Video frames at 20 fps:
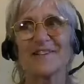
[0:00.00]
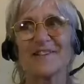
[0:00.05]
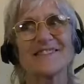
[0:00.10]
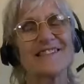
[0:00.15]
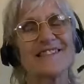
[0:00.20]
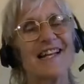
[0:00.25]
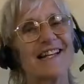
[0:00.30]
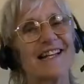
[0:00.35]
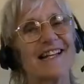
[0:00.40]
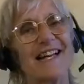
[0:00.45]
because
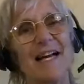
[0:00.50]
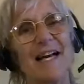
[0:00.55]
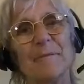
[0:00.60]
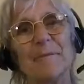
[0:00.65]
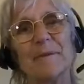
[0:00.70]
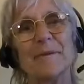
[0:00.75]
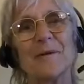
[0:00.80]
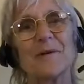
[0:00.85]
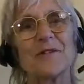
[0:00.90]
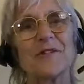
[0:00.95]
that
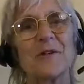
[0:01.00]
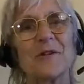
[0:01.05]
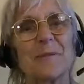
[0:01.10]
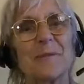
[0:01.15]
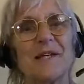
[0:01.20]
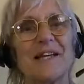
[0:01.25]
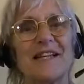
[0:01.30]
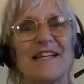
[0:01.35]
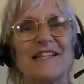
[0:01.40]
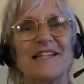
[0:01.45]
can also
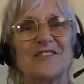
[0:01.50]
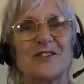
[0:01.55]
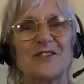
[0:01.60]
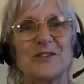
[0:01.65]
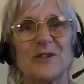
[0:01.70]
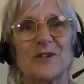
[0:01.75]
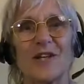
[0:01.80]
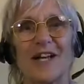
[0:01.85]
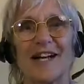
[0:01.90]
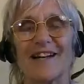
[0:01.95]
be an
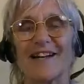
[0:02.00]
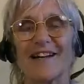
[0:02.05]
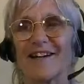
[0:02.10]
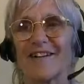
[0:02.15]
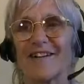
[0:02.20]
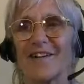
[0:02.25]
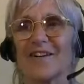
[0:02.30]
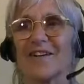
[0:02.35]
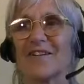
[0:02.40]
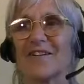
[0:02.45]
issue like,
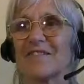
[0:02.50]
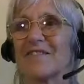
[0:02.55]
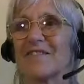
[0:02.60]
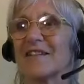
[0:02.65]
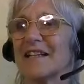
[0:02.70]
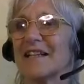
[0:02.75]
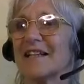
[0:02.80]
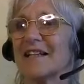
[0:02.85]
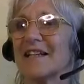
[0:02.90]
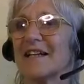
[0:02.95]
oh,
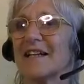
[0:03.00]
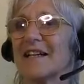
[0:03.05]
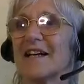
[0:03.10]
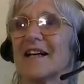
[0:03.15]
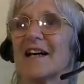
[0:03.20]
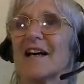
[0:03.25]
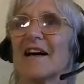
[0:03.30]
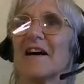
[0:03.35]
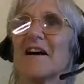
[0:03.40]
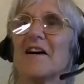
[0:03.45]

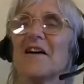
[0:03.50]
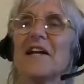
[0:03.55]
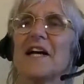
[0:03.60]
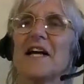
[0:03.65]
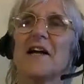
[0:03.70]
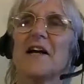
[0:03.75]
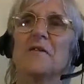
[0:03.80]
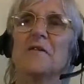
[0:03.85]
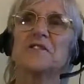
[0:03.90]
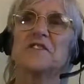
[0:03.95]
oh
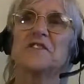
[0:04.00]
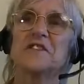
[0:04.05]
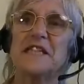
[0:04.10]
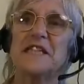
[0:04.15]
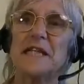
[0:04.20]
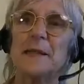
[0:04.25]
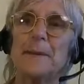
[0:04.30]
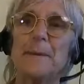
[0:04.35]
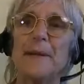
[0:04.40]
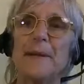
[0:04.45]
they don't
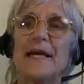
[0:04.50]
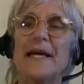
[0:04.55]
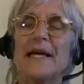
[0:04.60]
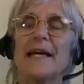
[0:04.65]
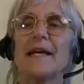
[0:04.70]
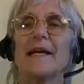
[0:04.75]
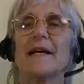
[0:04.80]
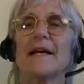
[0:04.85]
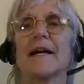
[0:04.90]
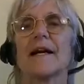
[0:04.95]
see
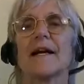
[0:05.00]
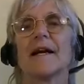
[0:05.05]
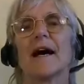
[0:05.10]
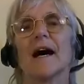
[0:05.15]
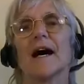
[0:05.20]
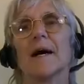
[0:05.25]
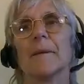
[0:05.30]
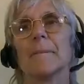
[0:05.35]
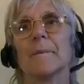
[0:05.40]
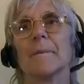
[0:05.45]
me and
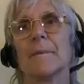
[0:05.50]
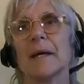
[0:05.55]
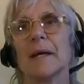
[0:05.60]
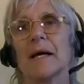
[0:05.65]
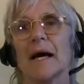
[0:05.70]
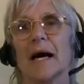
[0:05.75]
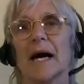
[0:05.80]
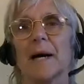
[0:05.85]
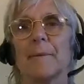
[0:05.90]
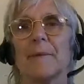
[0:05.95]
i'm
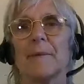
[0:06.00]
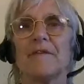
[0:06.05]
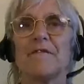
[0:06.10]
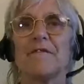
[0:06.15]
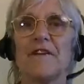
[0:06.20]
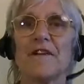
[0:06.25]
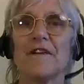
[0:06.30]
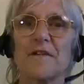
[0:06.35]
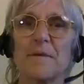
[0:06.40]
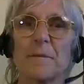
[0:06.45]
i'm
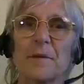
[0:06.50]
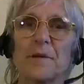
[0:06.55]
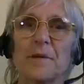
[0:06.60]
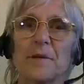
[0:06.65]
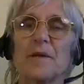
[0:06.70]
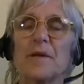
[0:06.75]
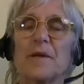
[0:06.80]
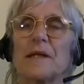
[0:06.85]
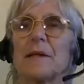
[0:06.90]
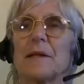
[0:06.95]

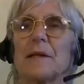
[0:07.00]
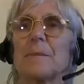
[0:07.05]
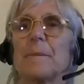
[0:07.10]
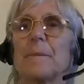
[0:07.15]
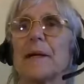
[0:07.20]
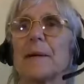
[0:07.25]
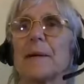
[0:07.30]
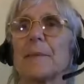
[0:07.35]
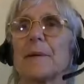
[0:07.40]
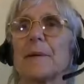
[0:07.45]
invisible and
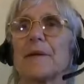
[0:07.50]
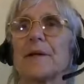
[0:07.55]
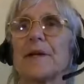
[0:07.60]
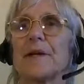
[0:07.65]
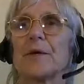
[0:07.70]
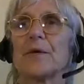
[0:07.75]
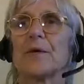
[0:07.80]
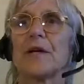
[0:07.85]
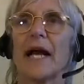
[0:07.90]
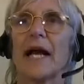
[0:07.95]
people
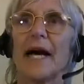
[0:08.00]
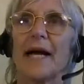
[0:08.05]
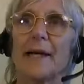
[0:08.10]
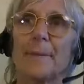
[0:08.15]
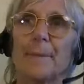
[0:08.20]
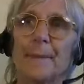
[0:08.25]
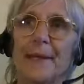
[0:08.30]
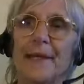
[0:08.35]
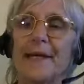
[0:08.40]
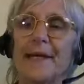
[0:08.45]
don't
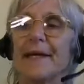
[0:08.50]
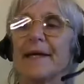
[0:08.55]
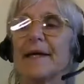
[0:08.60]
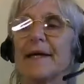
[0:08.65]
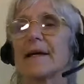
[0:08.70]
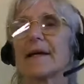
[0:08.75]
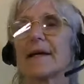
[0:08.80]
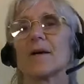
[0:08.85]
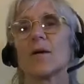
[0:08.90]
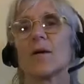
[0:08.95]
like
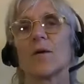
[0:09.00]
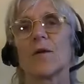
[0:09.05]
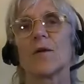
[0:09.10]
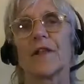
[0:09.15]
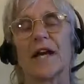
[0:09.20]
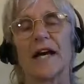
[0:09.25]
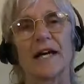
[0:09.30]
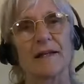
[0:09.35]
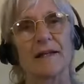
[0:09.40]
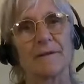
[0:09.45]
me and all
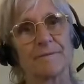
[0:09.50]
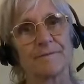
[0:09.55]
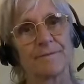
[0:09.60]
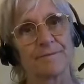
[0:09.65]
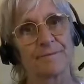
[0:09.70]
that